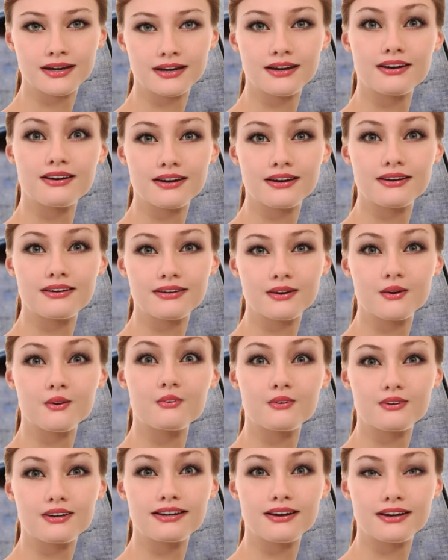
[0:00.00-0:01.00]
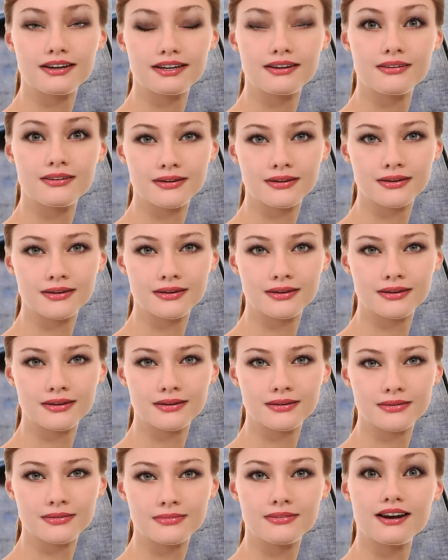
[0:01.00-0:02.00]
These include sushi,
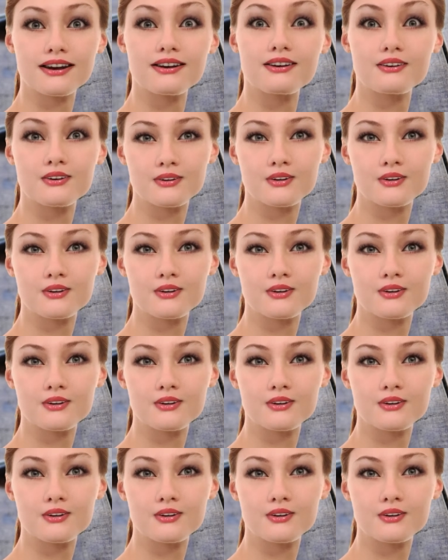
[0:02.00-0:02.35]
Many